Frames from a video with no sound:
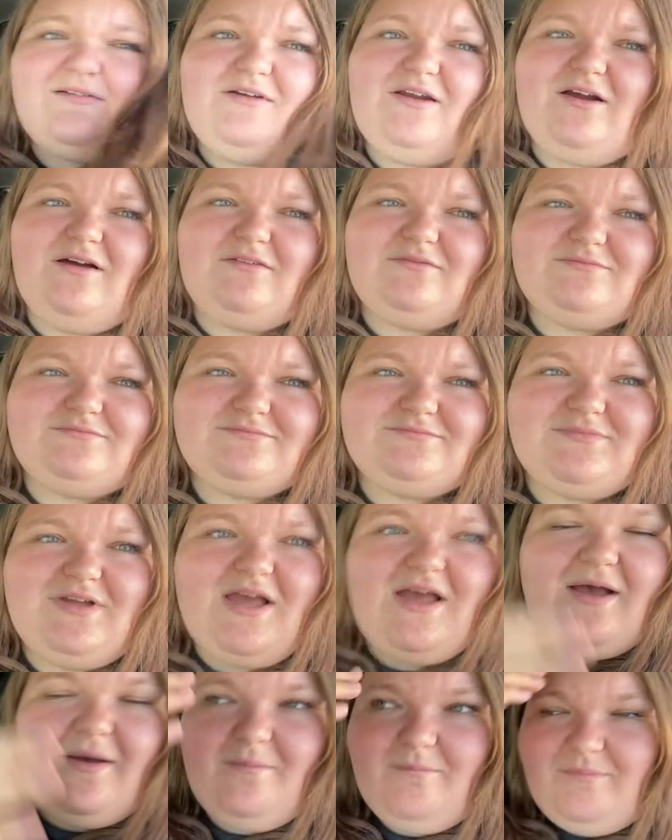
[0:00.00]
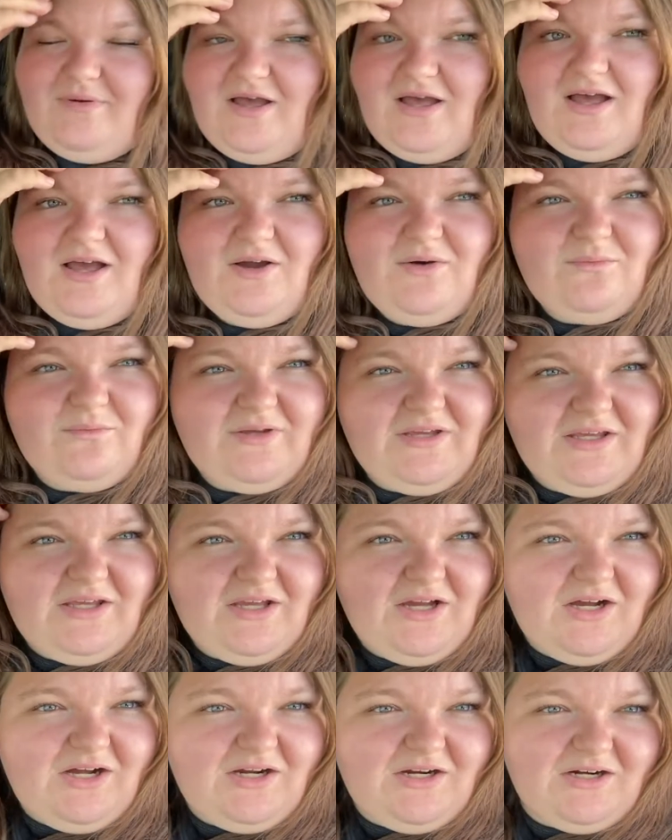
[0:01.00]
know. But we
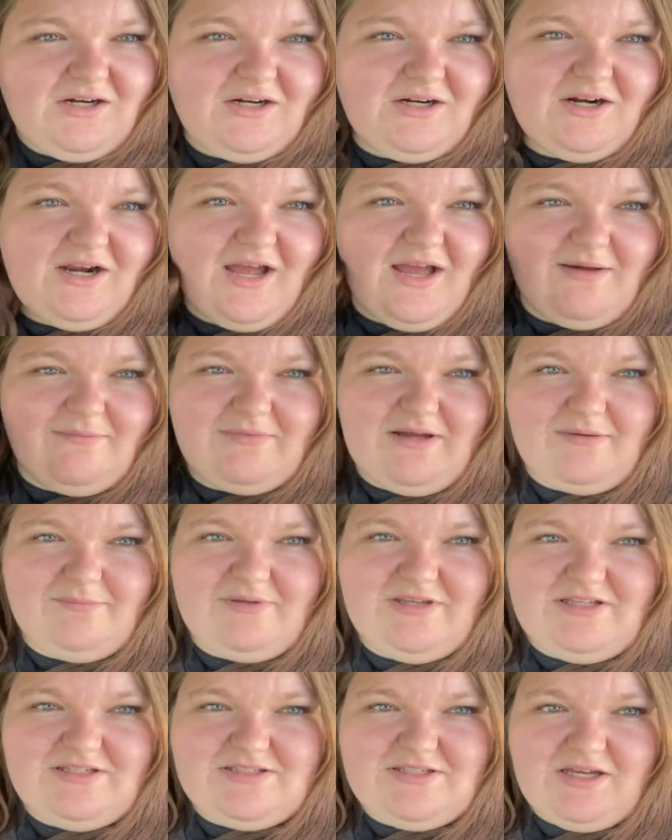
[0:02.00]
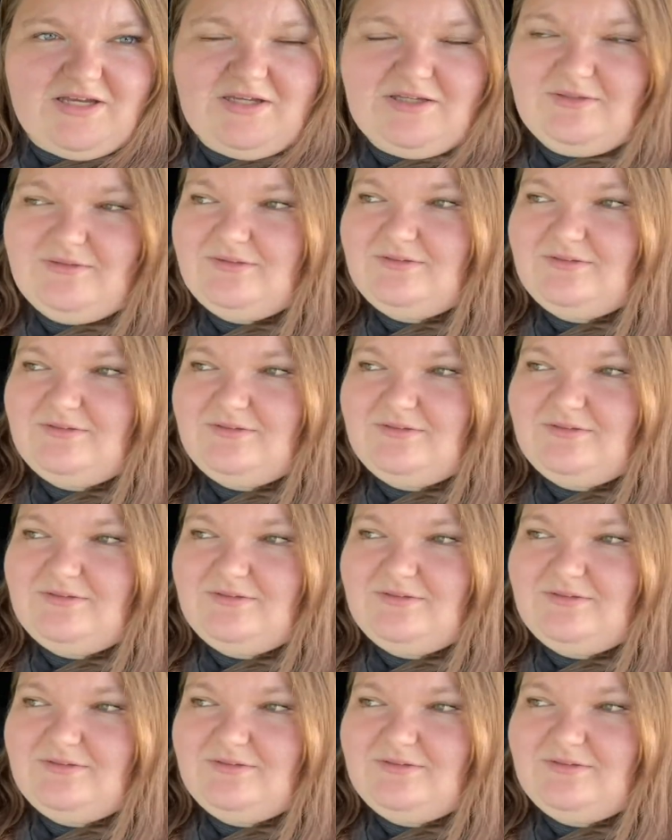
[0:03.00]
are at Mod Pizza.